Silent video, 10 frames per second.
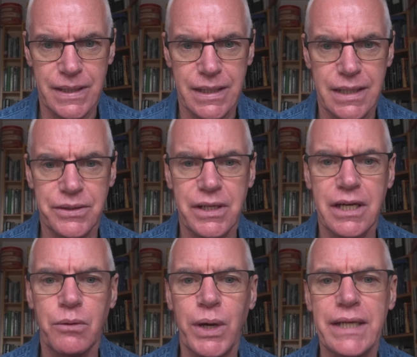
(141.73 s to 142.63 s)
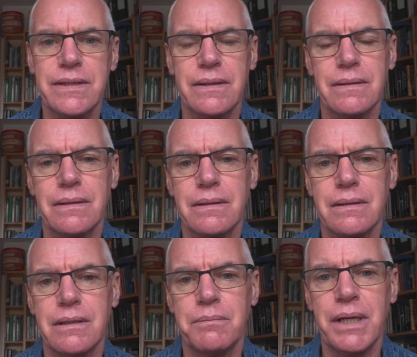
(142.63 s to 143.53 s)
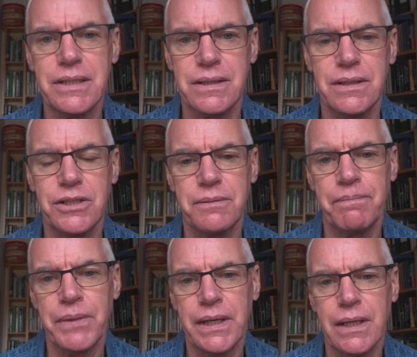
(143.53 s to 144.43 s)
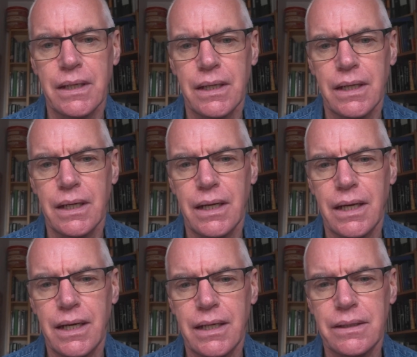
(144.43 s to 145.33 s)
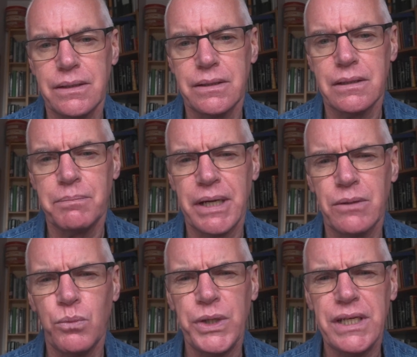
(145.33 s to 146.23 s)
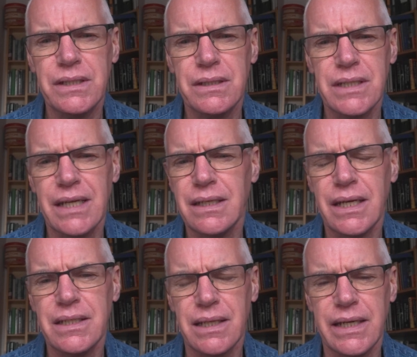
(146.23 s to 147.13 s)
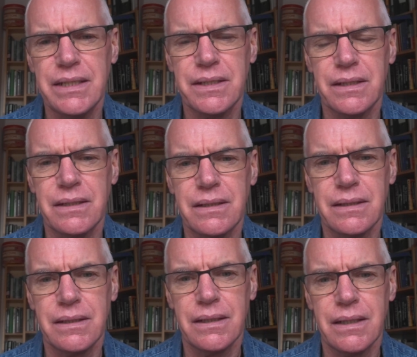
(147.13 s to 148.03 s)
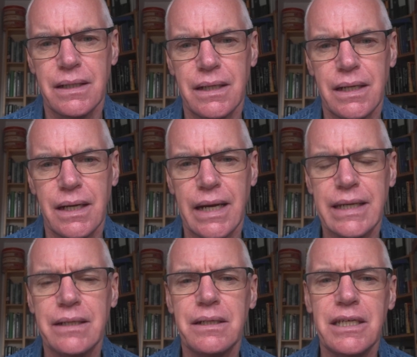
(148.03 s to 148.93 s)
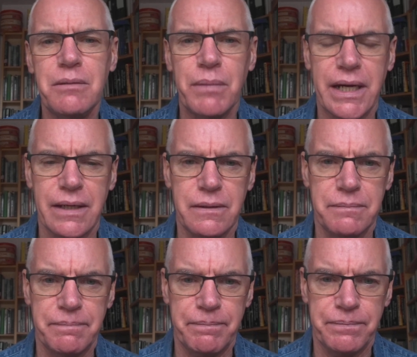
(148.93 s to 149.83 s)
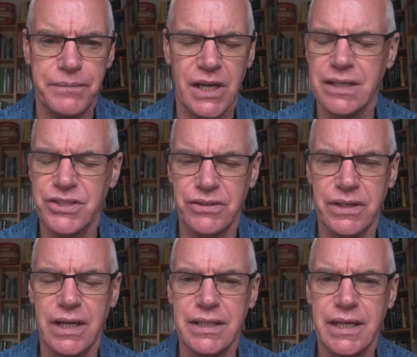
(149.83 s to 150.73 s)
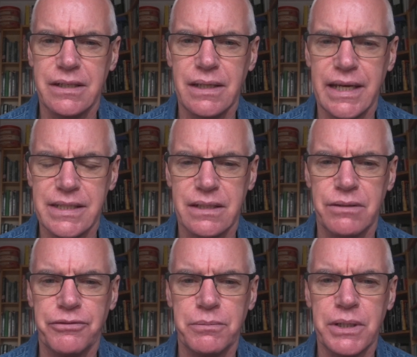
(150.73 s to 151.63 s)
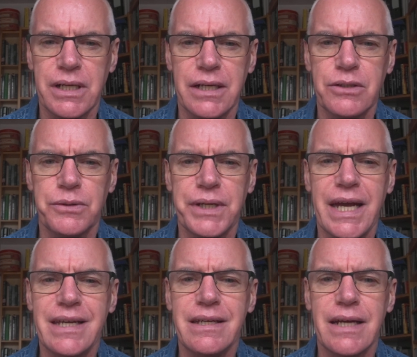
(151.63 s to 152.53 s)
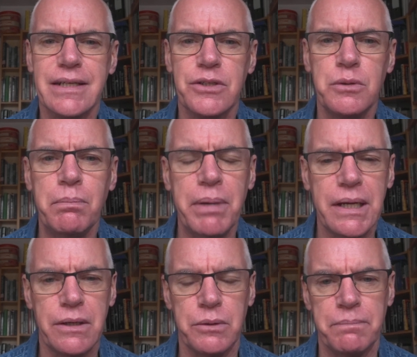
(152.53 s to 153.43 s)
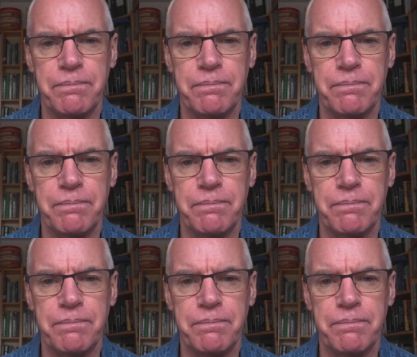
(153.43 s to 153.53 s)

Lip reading: And then I await a message. And about a week, 10 days later, I get an email. I get a letter from a guy called Ekigatu Bhikkhu,